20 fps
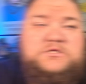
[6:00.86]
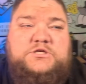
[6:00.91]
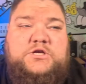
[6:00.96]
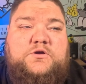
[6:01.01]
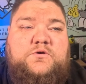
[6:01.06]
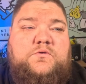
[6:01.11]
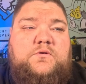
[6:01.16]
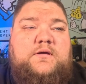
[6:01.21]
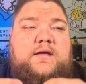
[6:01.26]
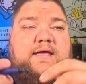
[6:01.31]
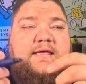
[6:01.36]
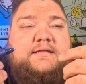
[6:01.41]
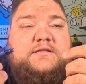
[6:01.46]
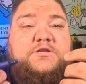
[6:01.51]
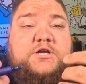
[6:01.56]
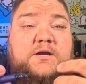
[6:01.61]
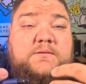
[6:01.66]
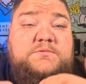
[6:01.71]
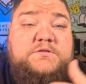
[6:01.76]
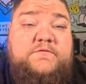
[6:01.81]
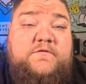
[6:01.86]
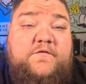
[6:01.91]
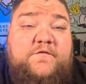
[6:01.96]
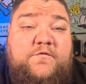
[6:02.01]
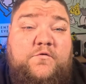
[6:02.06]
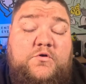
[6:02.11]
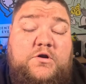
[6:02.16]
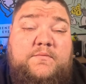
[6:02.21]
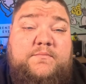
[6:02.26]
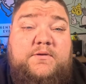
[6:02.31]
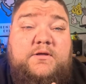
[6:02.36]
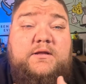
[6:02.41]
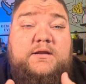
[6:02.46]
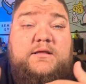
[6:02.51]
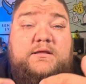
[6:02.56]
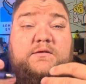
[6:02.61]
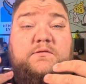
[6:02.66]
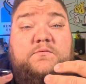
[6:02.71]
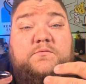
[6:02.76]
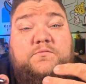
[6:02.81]
So, in terms of
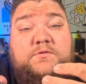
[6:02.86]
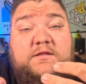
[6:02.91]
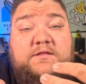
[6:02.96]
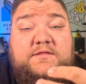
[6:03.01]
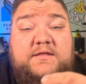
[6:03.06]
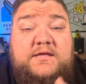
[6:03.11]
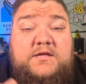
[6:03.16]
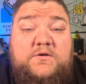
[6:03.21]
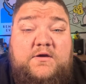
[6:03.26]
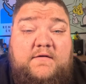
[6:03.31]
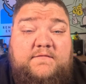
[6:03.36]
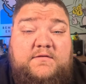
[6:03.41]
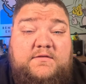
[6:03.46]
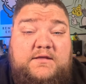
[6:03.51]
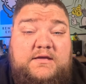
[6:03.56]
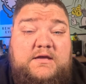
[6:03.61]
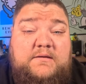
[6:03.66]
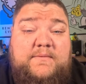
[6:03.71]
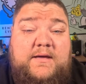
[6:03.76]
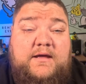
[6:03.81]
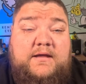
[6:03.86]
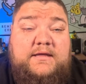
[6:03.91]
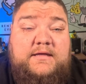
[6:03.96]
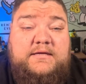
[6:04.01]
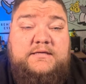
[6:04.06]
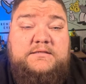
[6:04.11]
affordability, the thing you have to think about